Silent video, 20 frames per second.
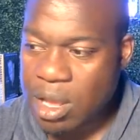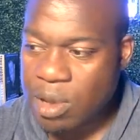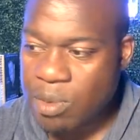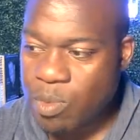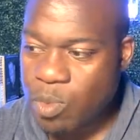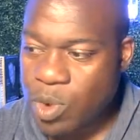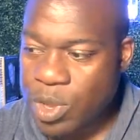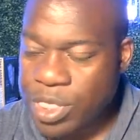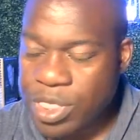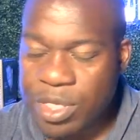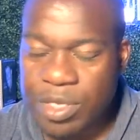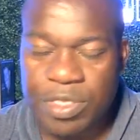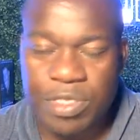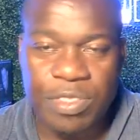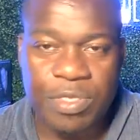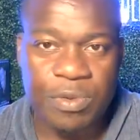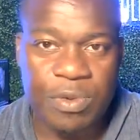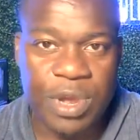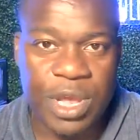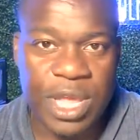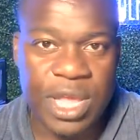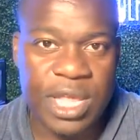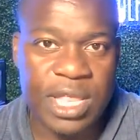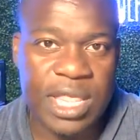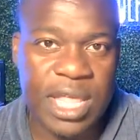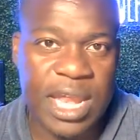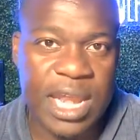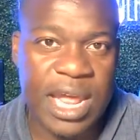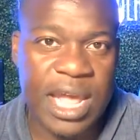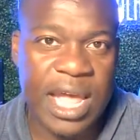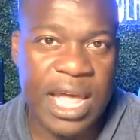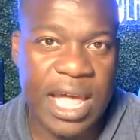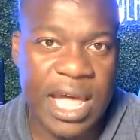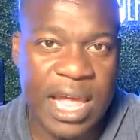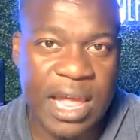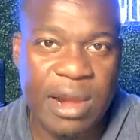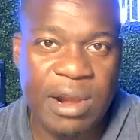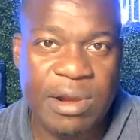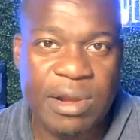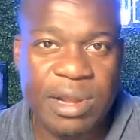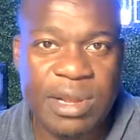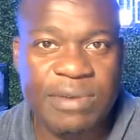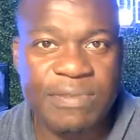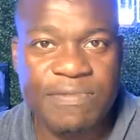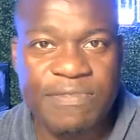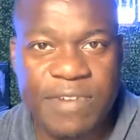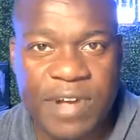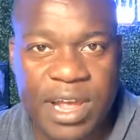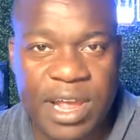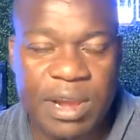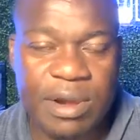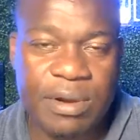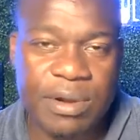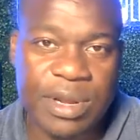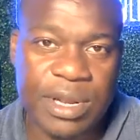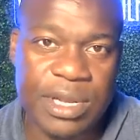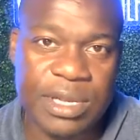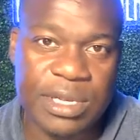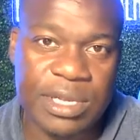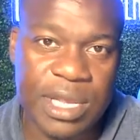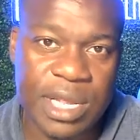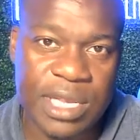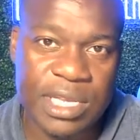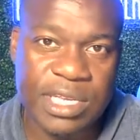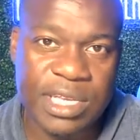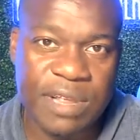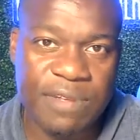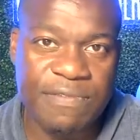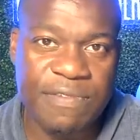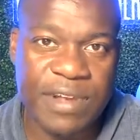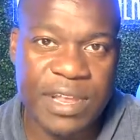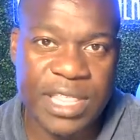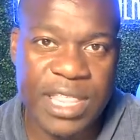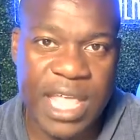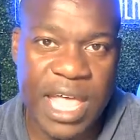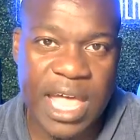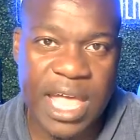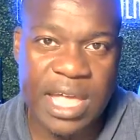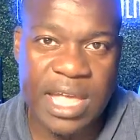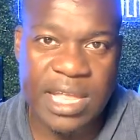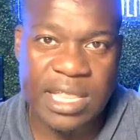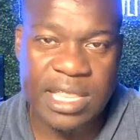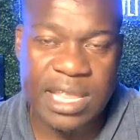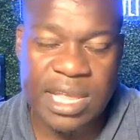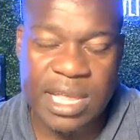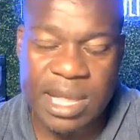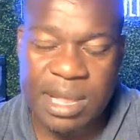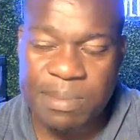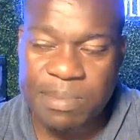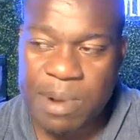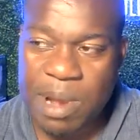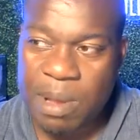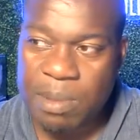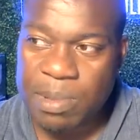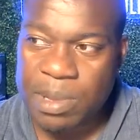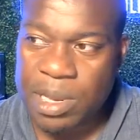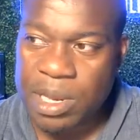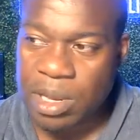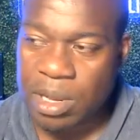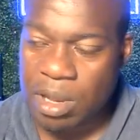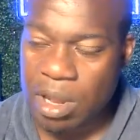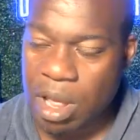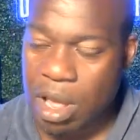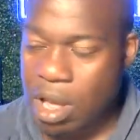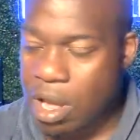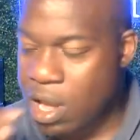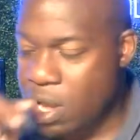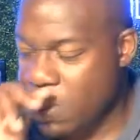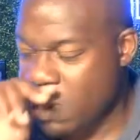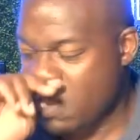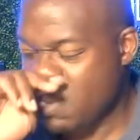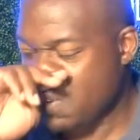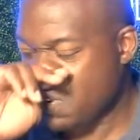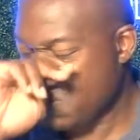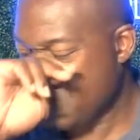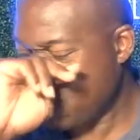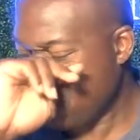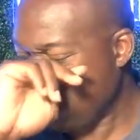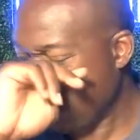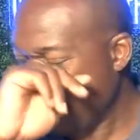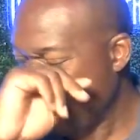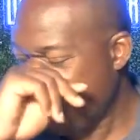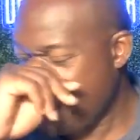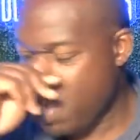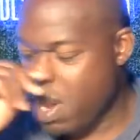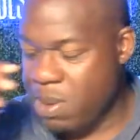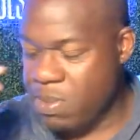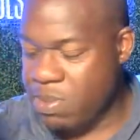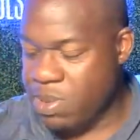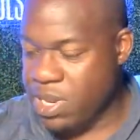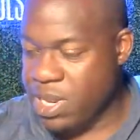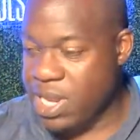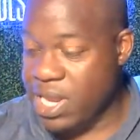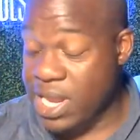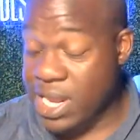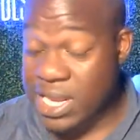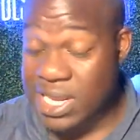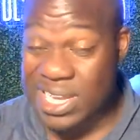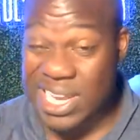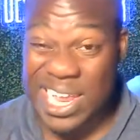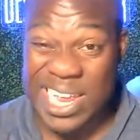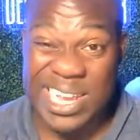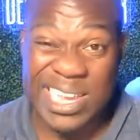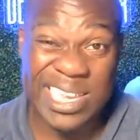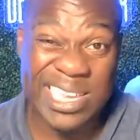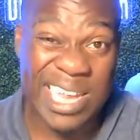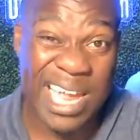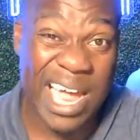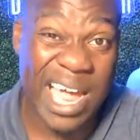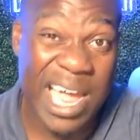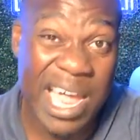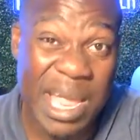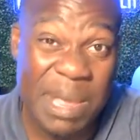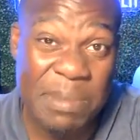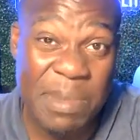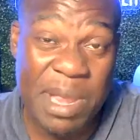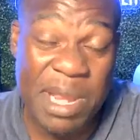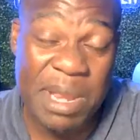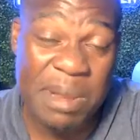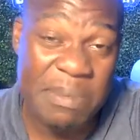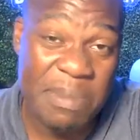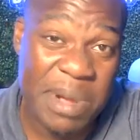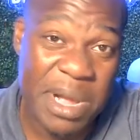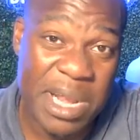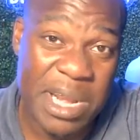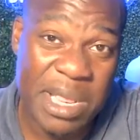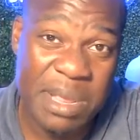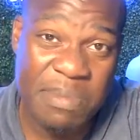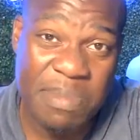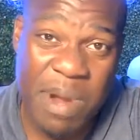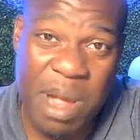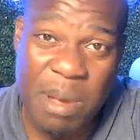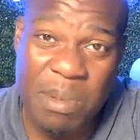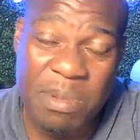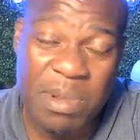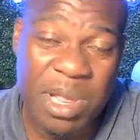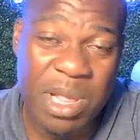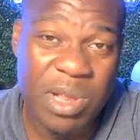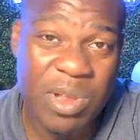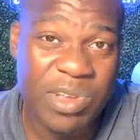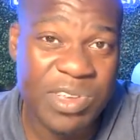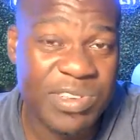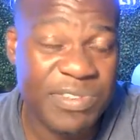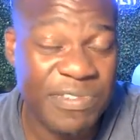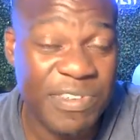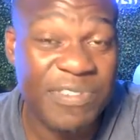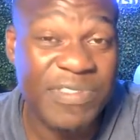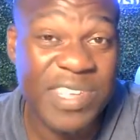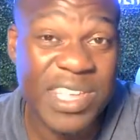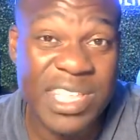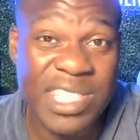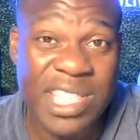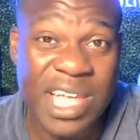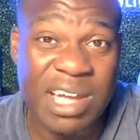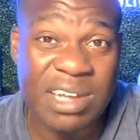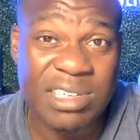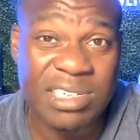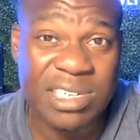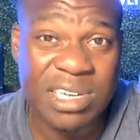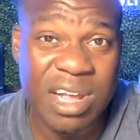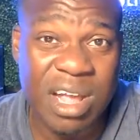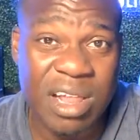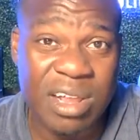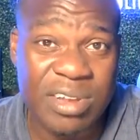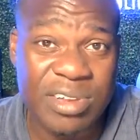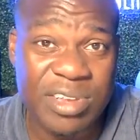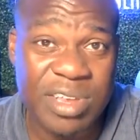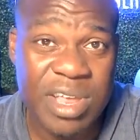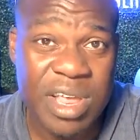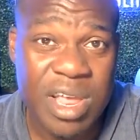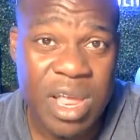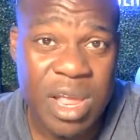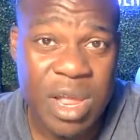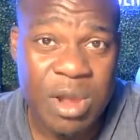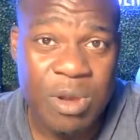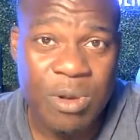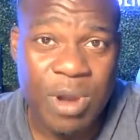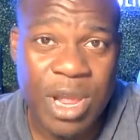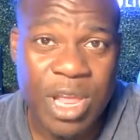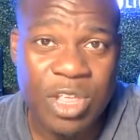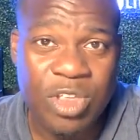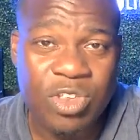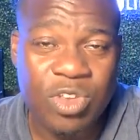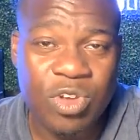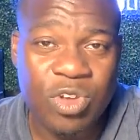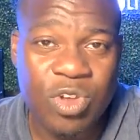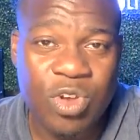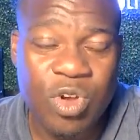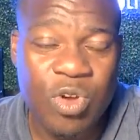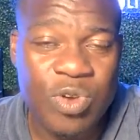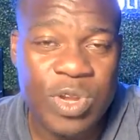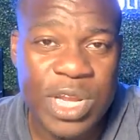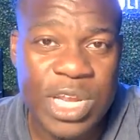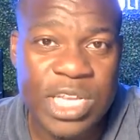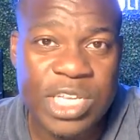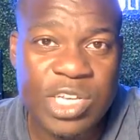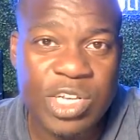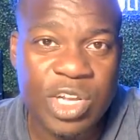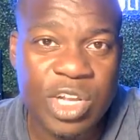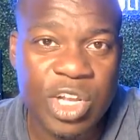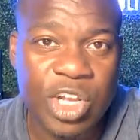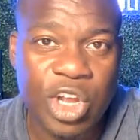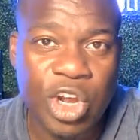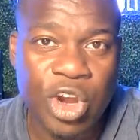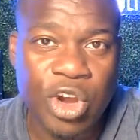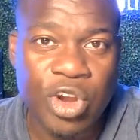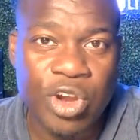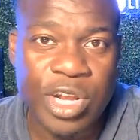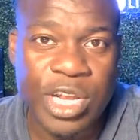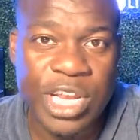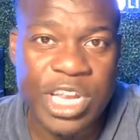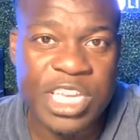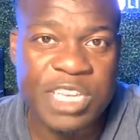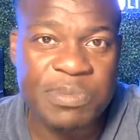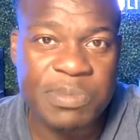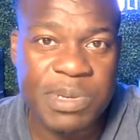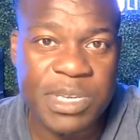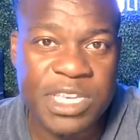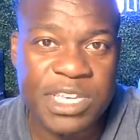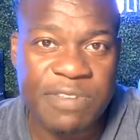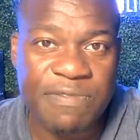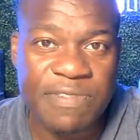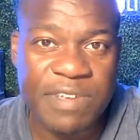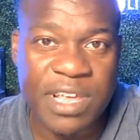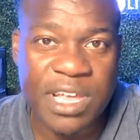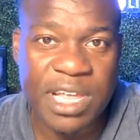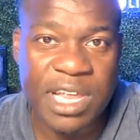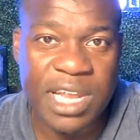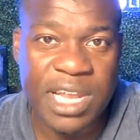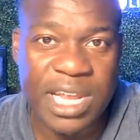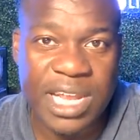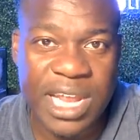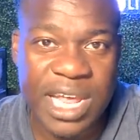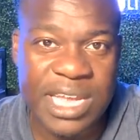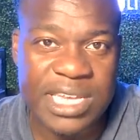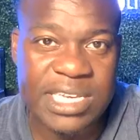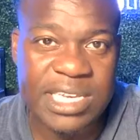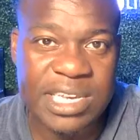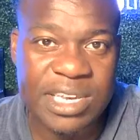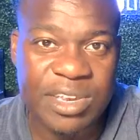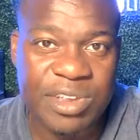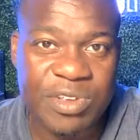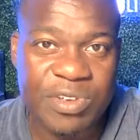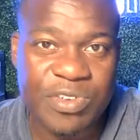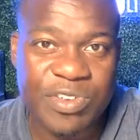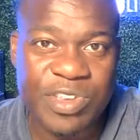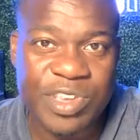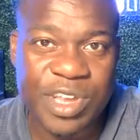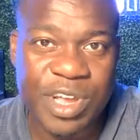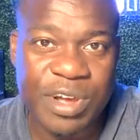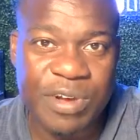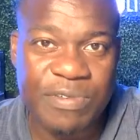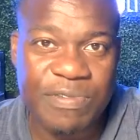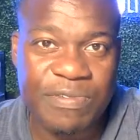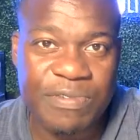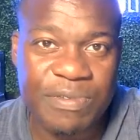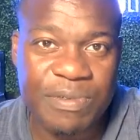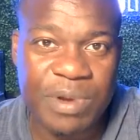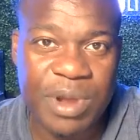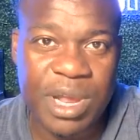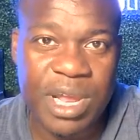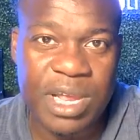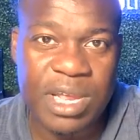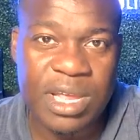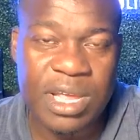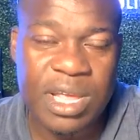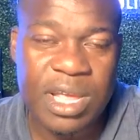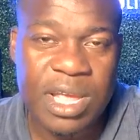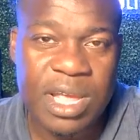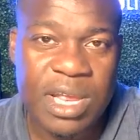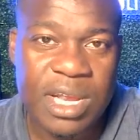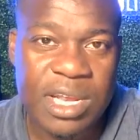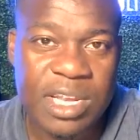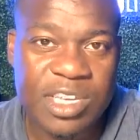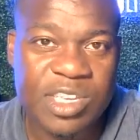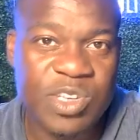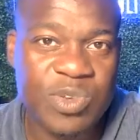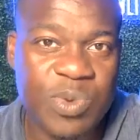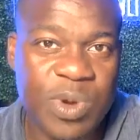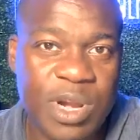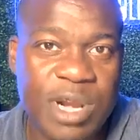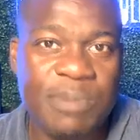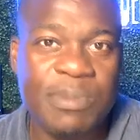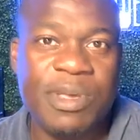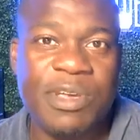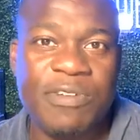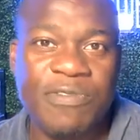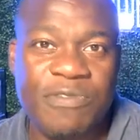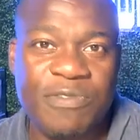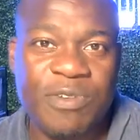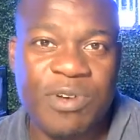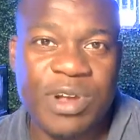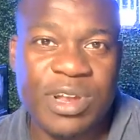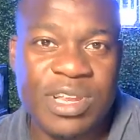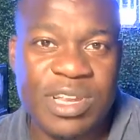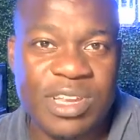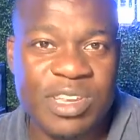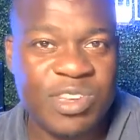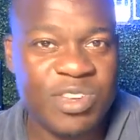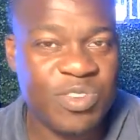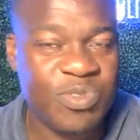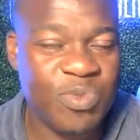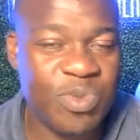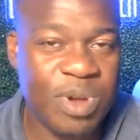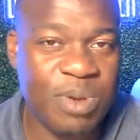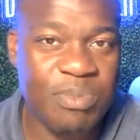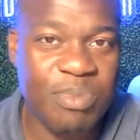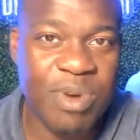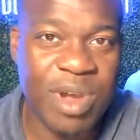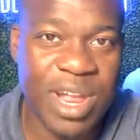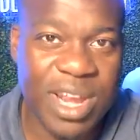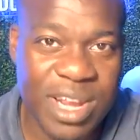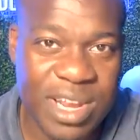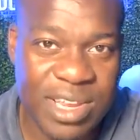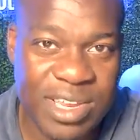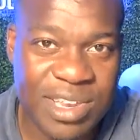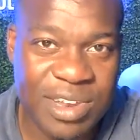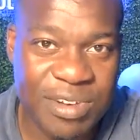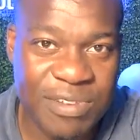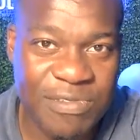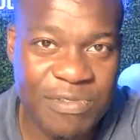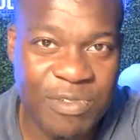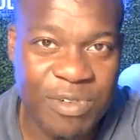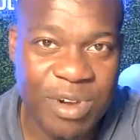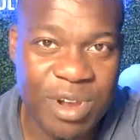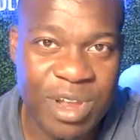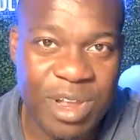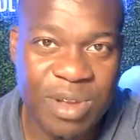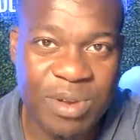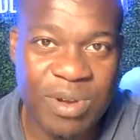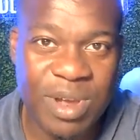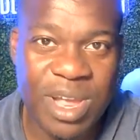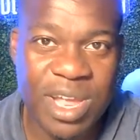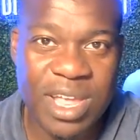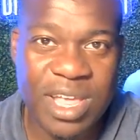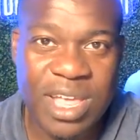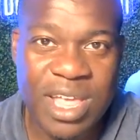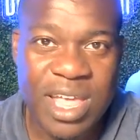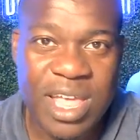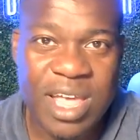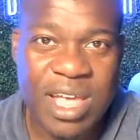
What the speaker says: with the three that I hired and fired and stuff like that, I think I probably lost probably in time and in money, probably close to $15,000, right? So you don't need to learn this specific lesson yourself, right? This is what I'm here for. This is what Brandon's here for, right?